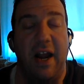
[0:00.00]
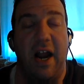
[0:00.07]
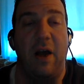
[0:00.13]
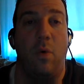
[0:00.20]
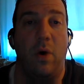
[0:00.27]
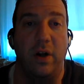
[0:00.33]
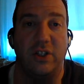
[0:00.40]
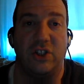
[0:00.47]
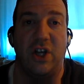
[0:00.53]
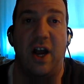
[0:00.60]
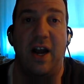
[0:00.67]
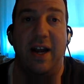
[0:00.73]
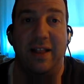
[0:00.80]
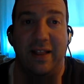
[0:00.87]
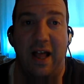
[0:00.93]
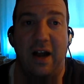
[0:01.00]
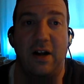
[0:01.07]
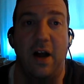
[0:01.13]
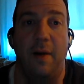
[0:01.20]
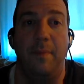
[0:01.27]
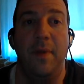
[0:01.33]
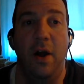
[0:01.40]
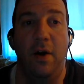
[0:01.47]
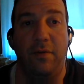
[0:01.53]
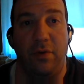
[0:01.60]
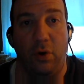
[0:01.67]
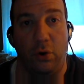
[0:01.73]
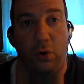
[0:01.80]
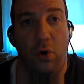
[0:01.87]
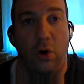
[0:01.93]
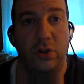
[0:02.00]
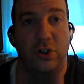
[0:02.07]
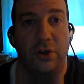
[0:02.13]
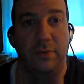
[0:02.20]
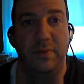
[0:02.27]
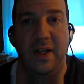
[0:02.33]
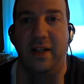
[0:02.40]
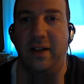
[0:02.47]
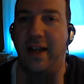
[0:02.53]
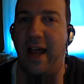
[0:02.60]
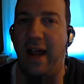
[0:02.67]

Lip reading: that I want to sign and lock up for a long-term deal.